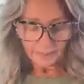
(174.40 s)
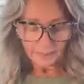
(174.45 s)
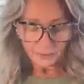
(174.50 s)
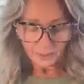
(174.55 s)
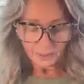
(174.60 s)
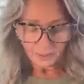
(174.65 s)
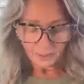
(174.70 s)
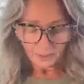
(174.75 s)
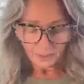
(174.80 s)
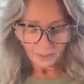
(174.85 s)

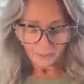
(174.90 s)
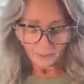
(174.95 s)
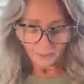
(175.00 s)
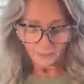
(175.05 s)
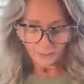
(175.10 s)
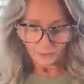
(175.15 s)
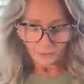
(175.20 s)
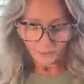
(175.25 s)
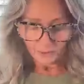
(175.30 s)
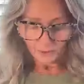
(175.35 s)
Each of the
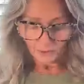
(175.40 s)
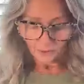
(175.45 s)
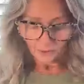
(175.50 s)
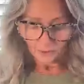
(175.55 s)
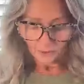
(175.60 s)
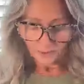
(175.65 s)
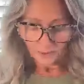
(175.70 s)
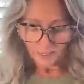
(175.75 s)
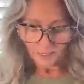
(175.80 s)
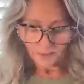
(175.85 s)
first
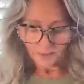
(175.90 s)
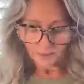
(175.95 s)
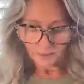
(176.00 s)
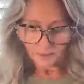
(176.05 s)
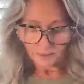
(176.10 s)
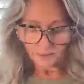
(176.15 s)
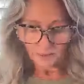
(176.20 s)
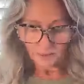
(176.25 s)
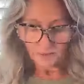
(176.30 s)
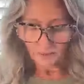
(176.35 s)
3
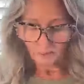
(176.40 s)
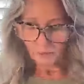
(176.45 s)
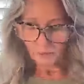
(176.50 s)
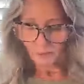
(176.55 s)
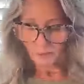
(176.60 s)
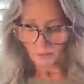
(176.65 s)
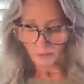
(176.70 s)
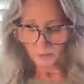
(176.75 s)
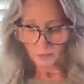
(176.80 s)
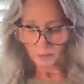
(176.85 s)
lessons,
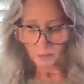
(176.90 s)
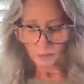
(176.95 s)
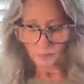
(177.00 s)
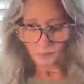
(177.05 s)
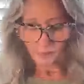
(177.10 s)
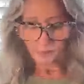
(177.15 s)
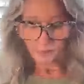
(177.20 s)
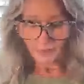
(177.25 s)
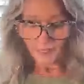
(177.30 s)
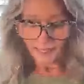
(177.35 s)

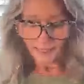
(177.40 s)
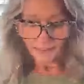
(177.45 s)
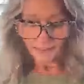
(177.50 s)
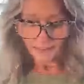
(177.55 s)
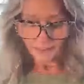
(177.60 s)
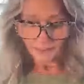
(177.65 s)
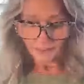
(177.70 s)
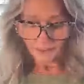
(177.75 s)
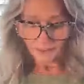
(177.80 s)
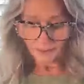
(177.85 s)

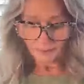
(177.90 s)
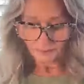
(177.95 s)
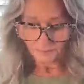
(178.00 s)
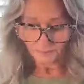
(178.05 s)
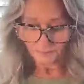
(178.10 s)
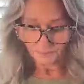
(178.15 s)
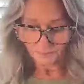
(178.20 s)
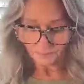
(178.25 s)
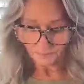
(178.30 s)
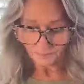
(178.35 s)
lessons
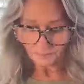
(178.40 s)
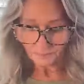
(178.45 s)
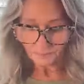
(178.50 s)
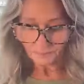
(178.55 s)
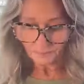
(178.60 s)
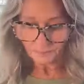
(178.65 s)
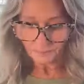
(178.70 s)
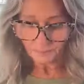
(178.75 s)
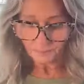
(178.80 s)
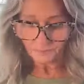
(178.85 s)

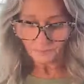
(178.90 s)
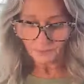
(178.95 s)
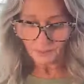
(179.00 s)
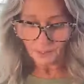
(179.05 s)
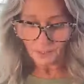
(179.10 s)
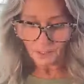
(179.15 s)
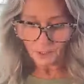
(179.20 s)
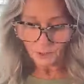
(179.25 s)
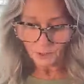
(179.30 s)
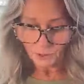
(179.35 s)

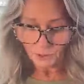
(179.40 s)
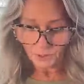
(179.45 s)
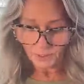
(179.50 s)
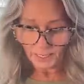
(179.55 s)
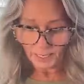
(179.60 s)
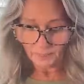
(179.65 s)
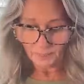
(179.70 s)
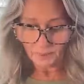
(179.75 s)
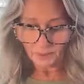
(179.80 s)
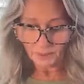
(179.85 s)
should
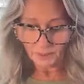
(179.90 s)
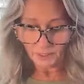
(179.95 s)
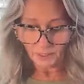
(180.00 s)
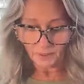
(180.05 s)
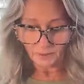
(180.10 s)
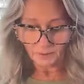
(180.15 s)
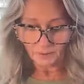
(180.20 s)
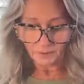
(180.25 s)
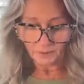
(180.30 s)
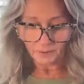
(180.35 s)
not be
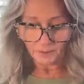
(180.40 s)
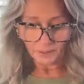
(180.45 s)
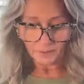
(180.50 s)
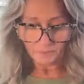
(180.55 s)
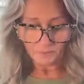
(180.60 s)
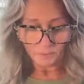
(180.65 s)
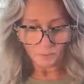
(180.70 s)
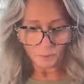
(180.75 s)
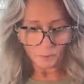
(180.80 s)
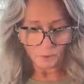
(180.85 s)
done
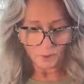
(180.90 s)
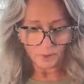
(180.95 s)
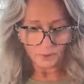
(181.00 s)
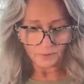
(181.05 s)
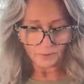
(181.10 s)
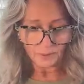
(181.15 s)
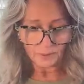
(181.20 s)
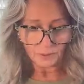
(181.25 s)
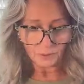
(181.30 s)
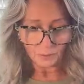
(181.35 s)
more
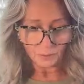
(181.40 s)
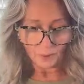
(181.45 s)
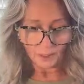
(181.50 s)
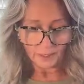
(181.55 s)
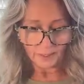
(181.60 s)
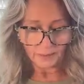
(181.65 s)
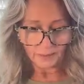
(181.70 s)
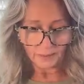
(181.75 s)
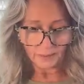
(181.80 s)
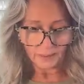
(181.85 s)
than
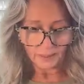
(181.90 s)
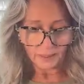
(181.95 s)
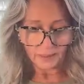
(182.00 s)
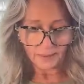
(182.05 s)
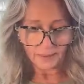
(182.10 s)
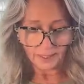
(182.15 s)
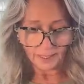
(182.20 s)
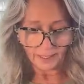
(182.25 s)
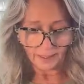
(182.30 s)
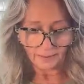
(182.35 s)
twice a
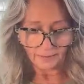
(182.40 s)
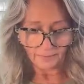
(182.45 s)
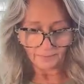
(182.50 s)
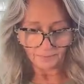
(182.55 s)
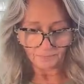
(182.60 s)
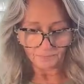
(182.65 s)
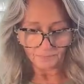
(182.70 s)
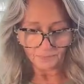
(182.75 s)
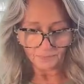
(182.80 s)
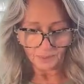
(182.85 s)
day,
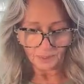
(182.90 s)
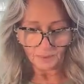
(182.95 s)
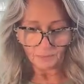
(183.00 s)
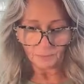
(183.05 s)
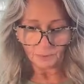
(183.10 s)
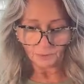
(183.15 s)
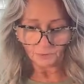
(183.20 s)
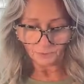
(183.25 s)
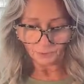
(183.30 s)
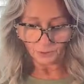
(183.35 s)

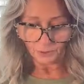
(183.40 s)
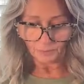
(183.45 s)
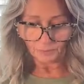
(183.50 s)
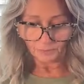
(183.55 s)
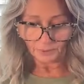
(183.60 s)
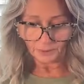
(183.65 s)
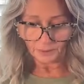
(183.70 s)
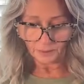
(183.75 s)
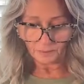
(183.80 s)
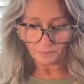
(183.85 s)

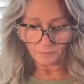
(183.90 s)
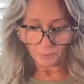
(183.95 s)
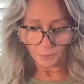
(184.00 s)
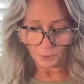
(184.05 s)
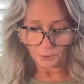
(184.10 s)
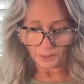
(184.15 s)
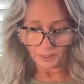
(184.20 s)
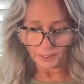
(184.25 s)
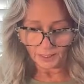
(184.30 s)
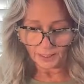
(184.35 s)
preferably
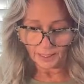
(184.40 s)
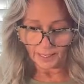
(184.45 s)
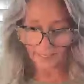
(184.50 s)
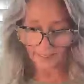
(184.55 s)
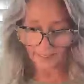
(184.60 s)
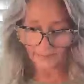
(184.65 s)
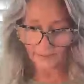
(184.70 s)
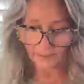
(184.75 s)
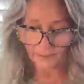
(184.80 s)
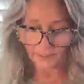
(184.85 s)
morning
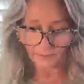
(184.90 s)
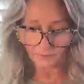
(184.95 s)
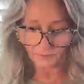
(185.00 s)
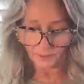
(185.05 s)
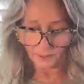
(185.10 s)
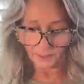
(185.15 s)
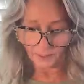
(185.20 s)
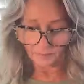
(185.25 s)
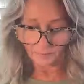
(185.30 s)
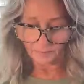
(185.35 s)
and
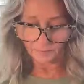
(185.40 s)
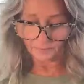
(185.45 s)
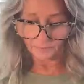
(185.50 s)
evening.